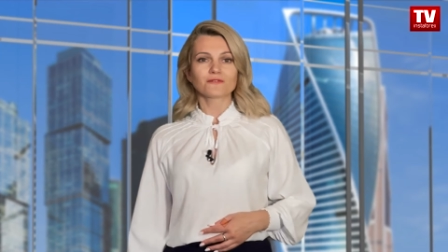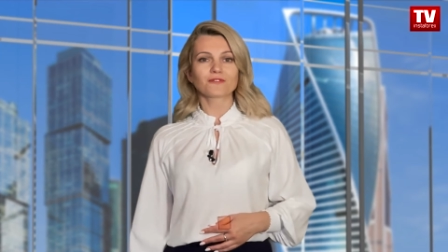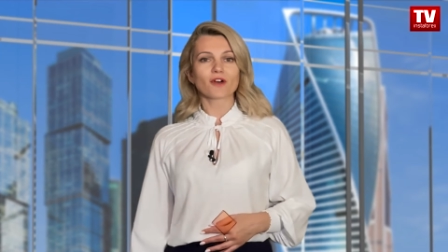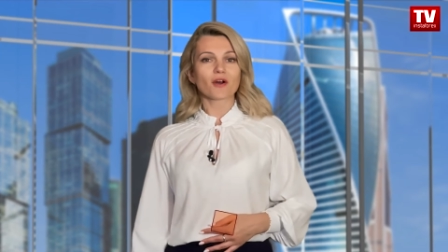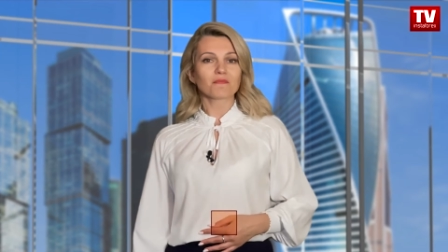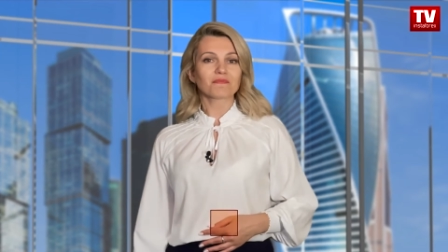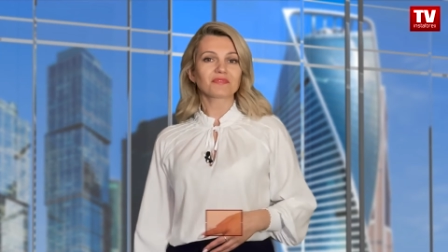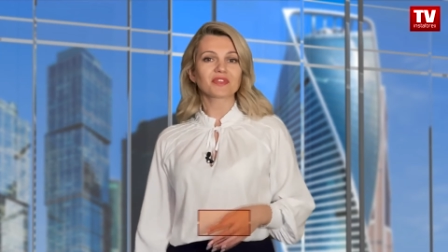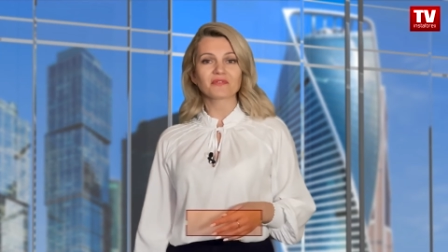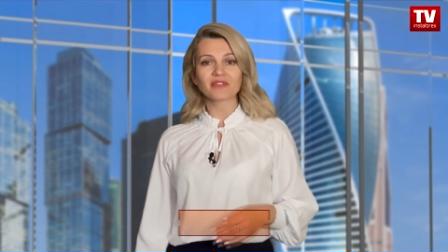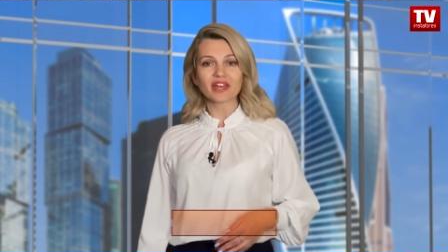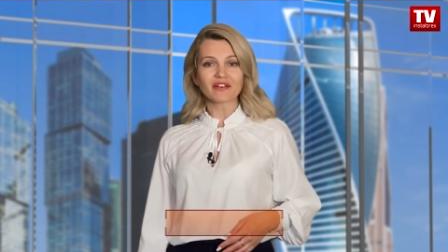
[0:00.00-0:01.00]
From
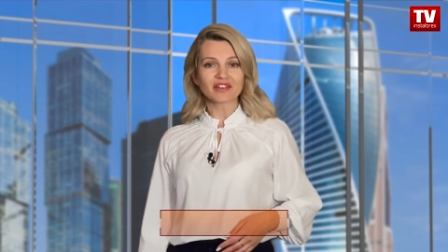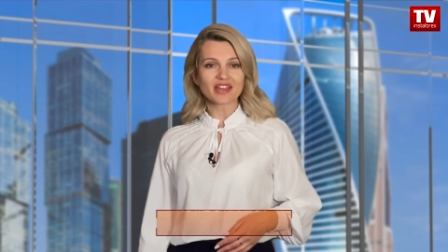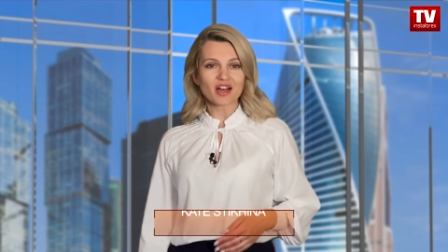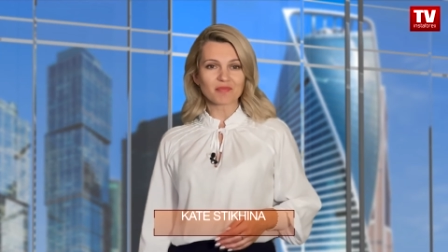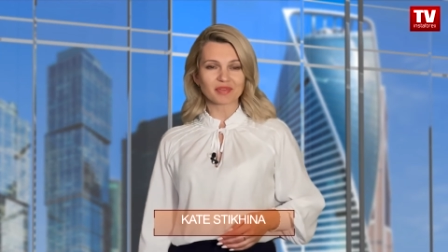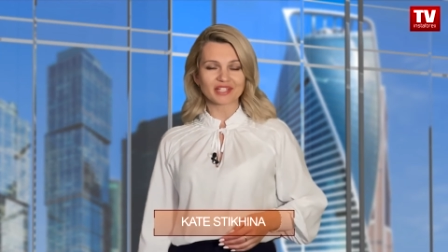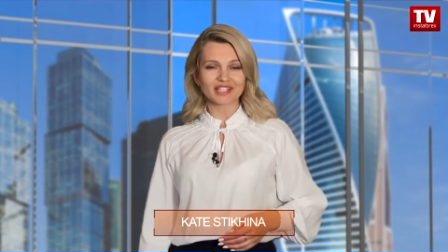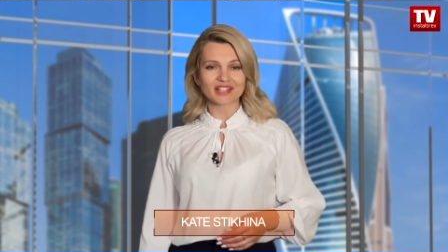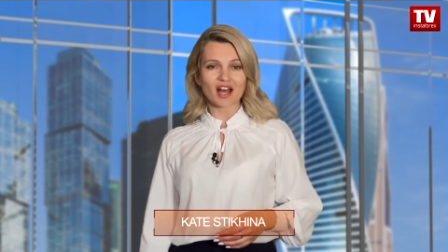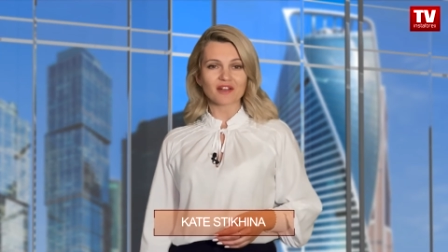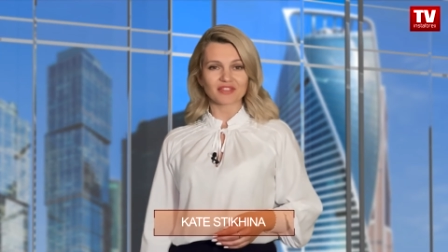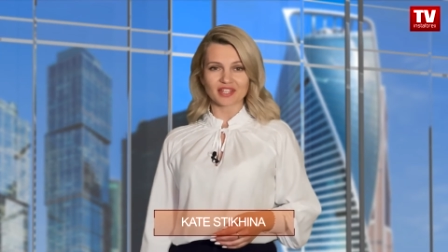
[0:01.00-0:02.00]
the very opening
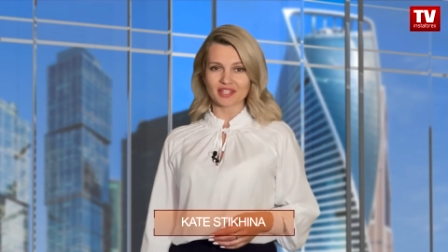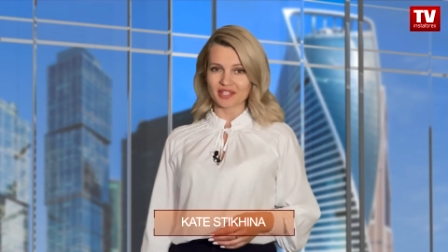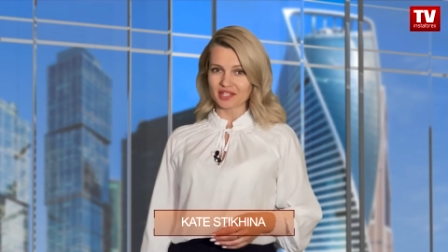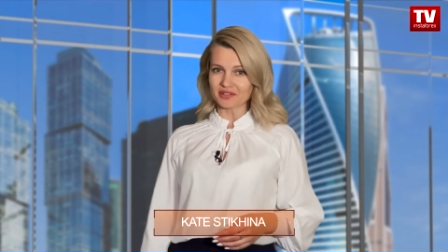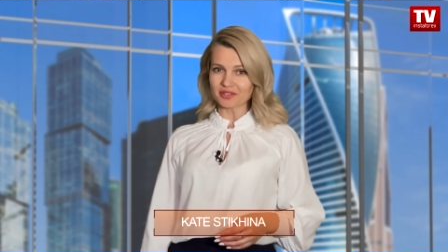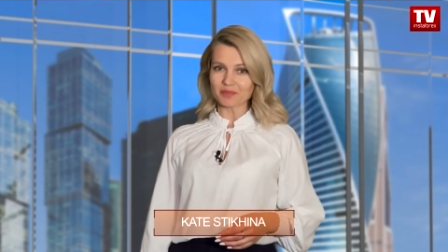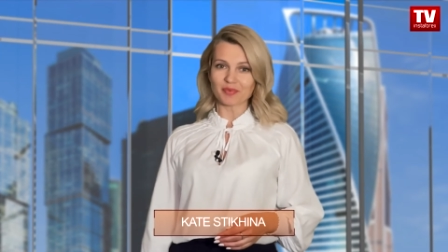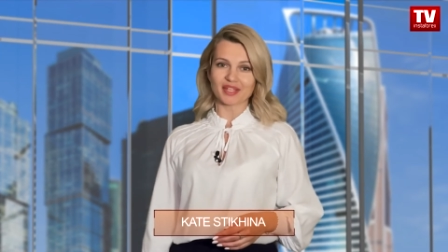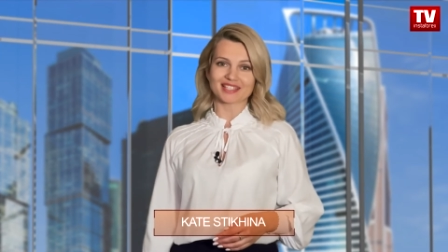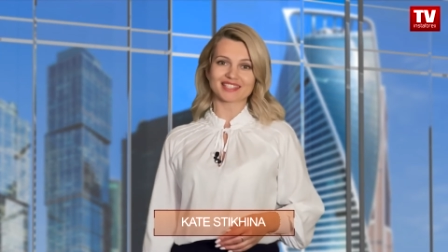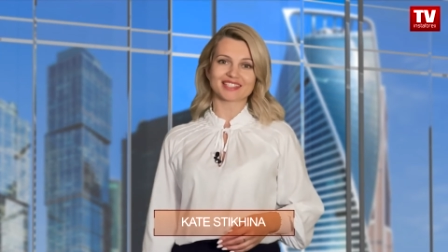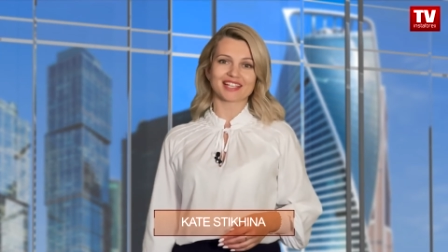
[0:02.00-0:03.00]
of the
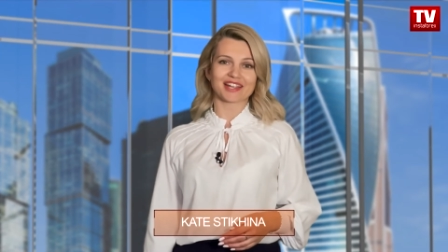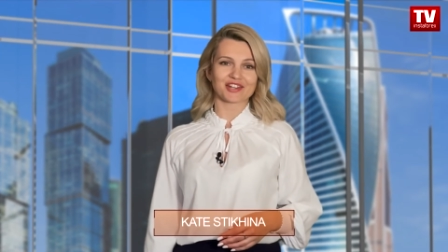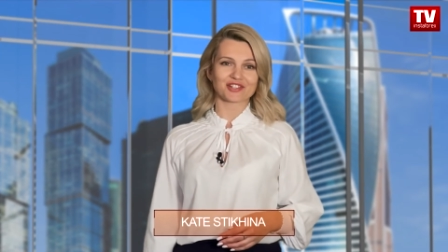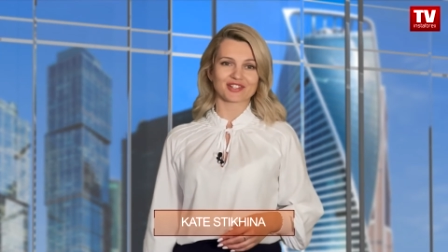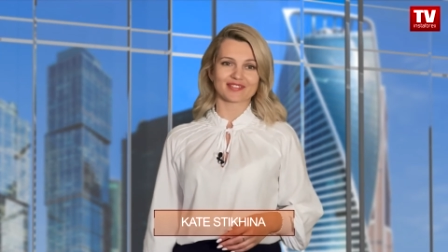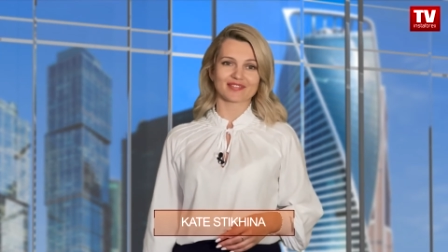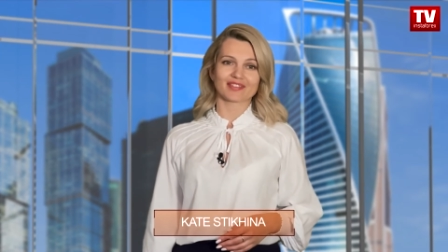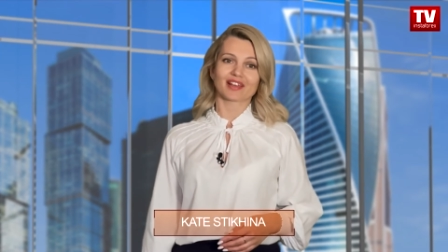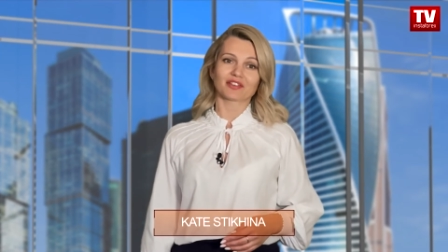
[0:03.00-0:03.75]
European session,